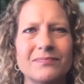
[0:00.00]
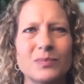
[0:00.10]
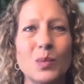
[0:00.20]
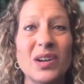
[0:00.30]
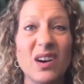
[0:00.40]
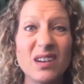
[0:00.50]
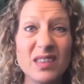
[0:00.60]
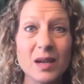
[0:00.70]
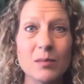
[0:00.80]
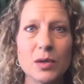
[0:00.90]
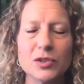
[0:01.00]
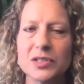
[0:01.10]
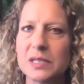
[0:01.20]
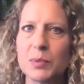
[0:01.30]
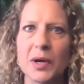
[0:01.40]
What are the
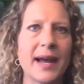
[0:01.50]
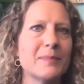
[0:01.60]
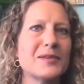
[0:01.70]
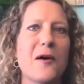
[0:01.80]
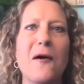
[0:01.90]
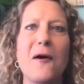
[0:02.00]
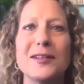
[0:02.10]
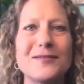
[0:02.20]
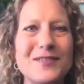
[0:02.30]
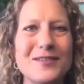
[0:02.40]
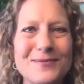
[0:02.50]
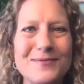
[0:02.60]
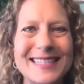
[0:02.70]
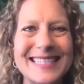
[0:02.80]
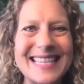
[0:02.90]
emotions? Perhaps all of those
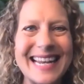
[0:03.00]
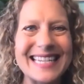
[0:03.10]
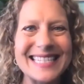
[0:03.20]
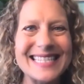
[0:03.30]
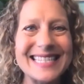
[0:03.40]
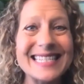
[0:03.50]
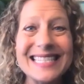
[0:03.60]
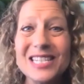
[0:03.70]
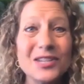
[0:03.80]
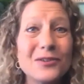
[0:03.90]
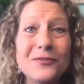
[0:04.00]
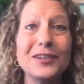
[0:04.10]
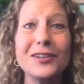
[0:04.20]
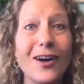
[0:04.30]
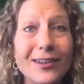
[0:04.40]
ones that I just listed, you
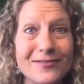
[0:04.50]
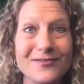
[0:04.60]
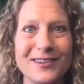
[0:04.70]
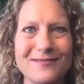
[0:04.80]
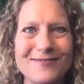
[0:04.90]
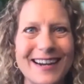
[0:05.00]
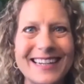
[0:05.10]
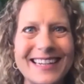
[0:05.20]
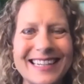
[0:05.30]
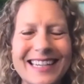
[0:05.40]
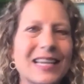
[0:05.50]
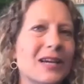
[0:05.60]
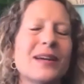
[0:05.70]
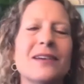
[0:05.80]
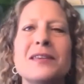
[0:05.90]
feel all of them, right?
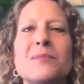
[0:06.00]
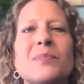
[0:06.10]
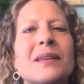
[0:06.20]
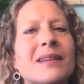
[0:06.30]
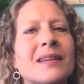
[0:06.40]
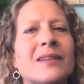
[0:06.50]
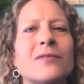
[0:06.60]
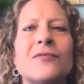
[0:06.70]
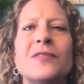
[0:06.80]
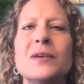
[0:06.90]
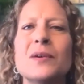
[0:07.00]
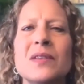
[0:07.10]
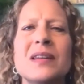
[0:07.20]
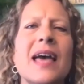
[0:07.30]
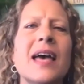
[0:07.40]
We have the ability to feel
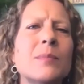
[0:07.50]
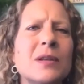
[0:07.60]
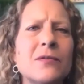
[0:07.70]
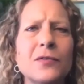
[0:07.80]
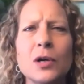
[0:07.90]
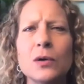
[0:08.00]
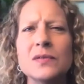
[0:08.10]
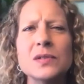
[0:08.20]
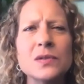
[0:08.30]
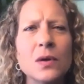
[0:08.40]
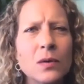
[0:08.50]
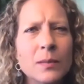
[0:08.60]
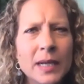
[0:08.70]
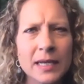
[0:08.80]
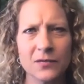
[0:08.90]
the ebb and flow of so
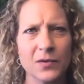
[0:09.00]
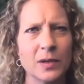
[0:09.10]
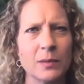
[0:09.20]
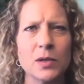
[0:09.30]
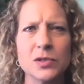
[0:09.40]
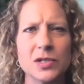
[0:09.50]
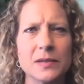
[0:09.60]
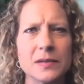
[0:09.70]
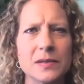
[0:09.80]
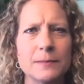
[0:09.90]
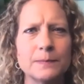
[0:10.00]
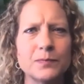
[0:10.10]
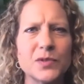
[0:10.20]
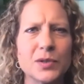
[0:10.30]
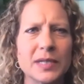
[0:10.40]
many different emotions
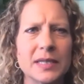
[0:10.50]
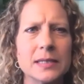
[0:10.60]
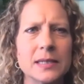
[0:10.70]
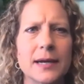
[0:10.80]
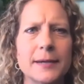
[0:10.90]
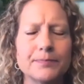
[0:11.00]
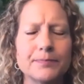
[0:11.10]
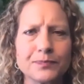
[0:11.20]
during this time.